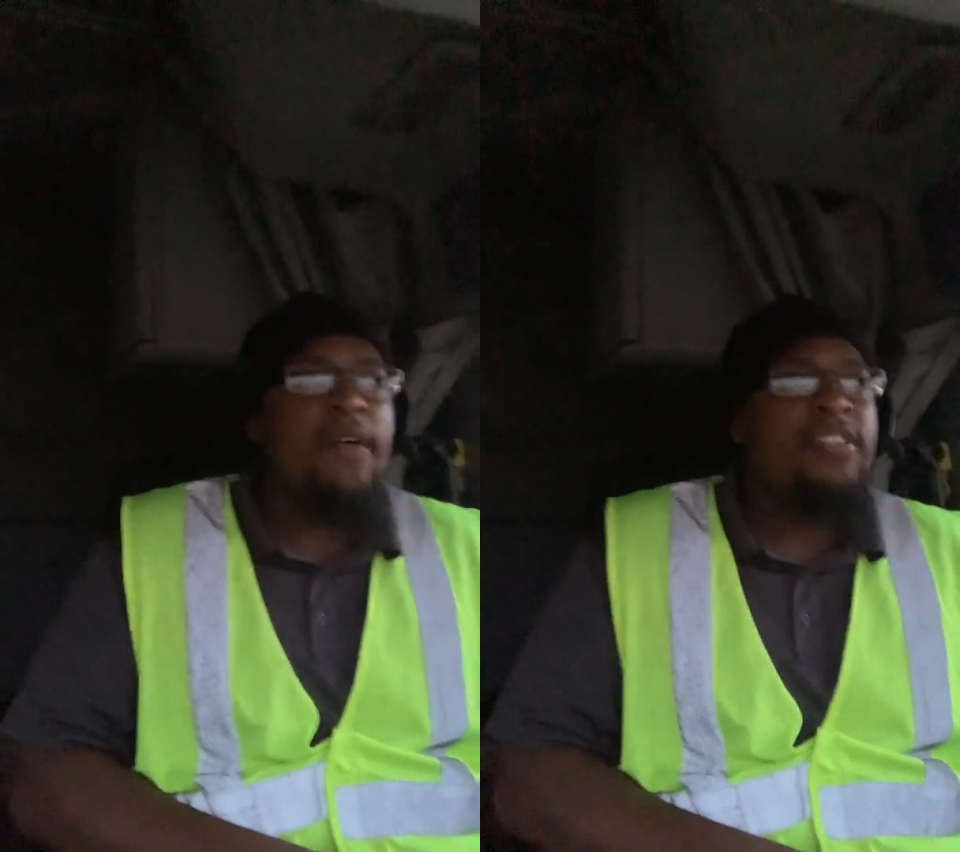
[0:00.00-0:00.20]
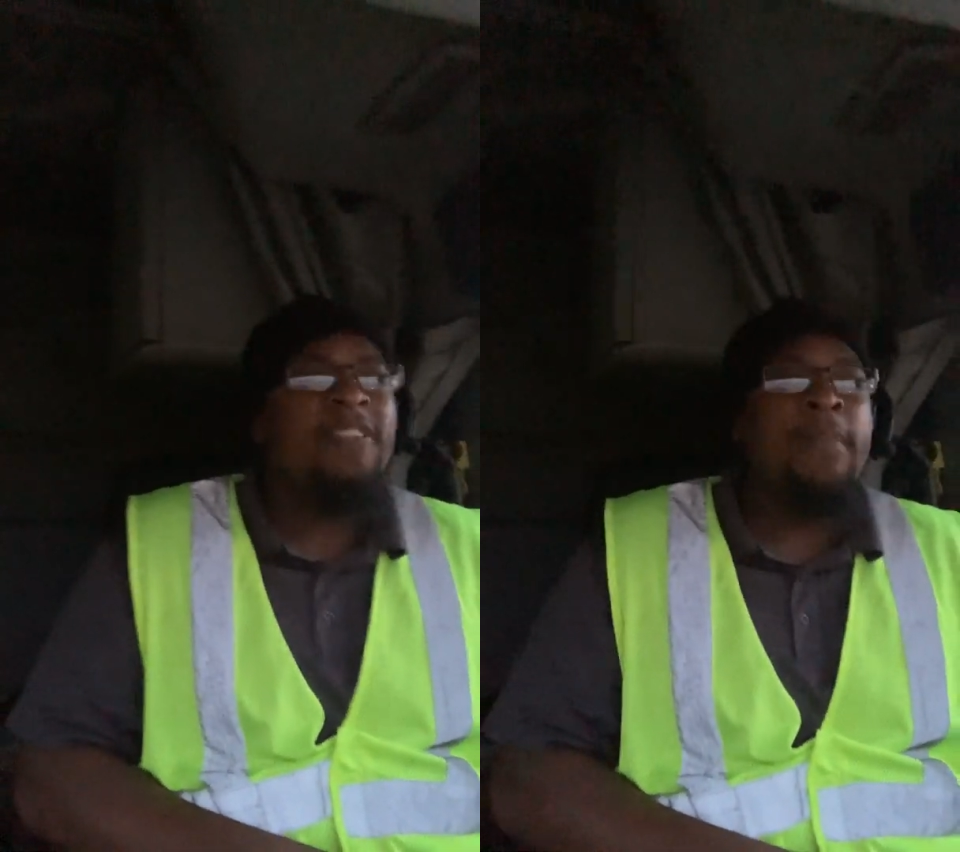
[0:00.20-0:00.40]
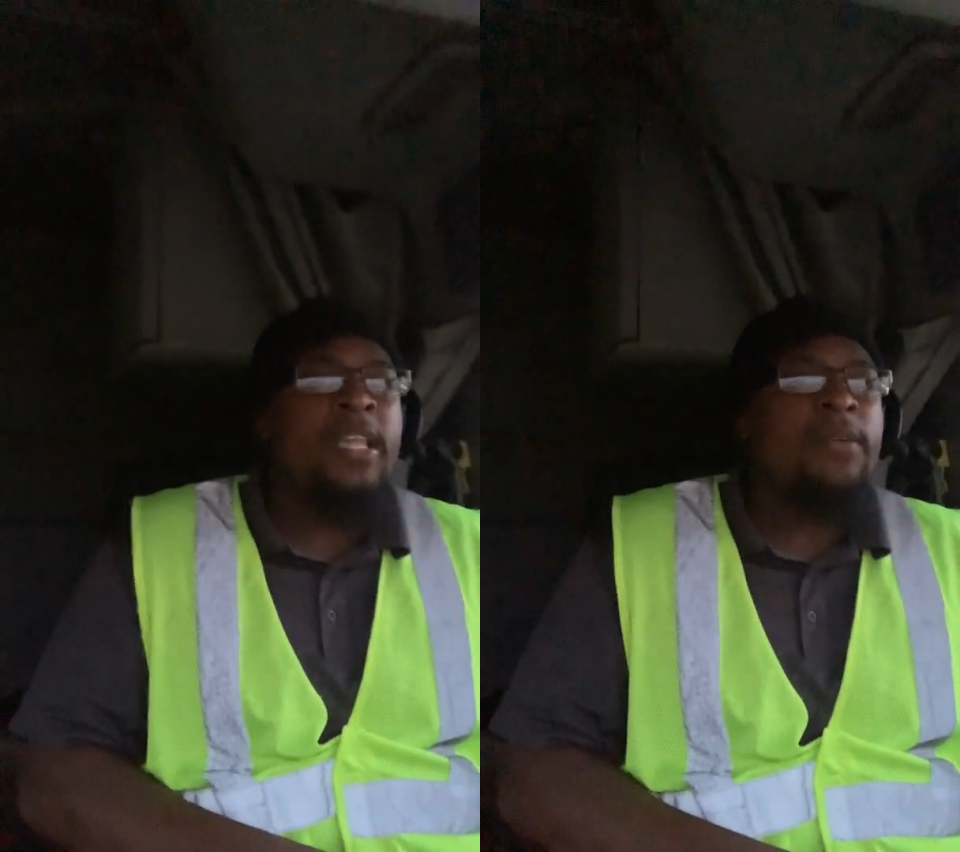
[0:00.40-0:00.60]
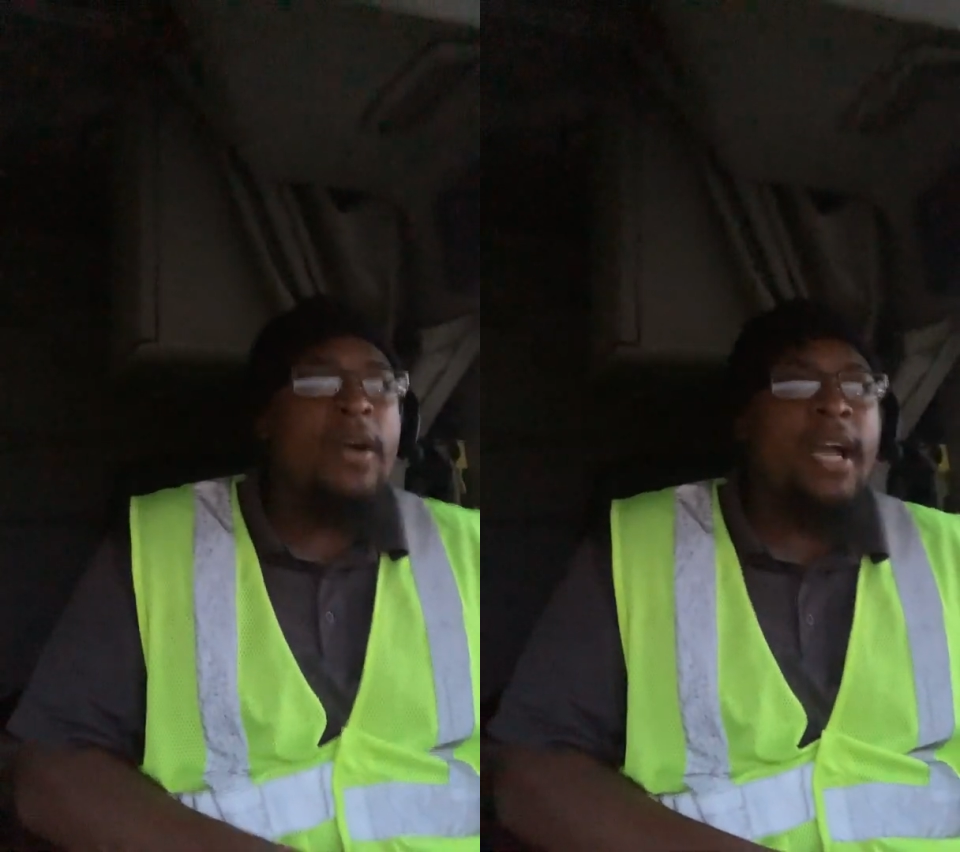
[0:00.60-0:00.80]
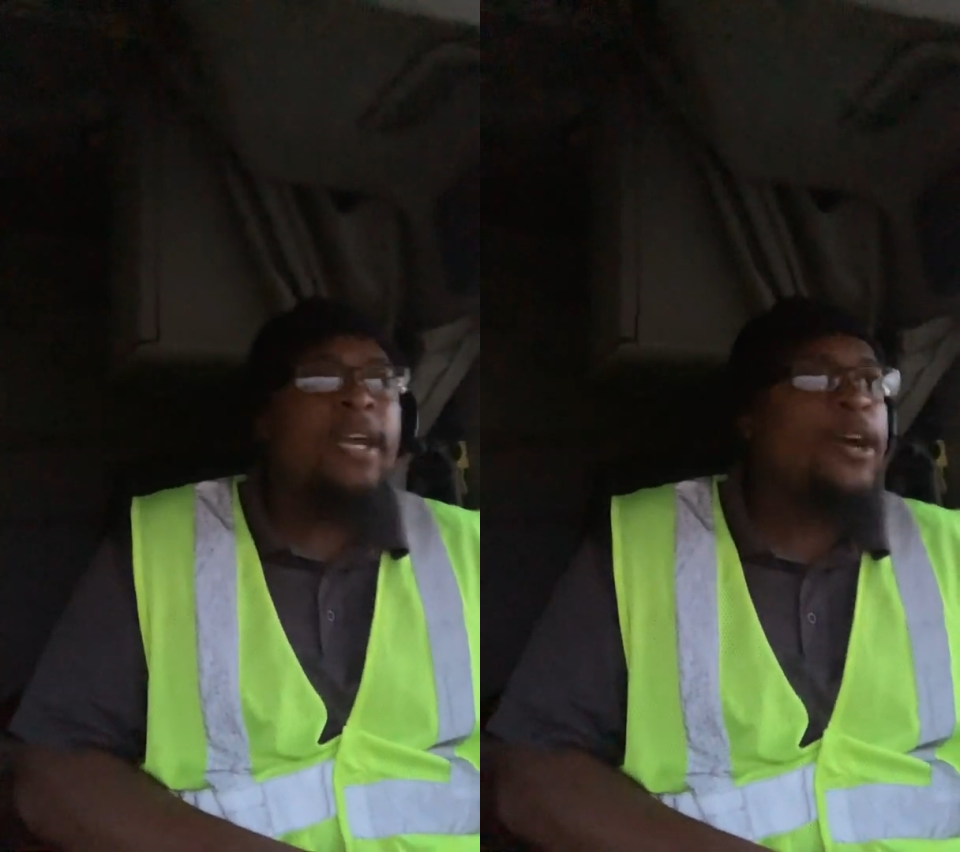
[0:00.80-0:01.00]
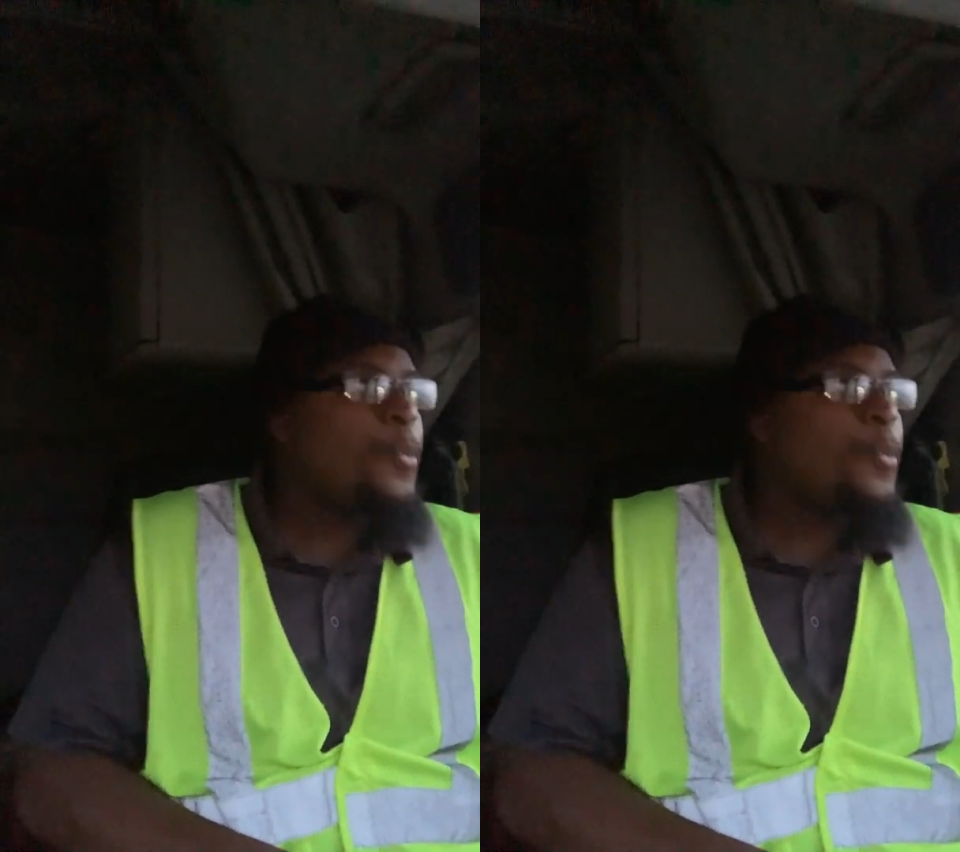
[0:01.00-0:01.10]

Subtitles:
enough money where I can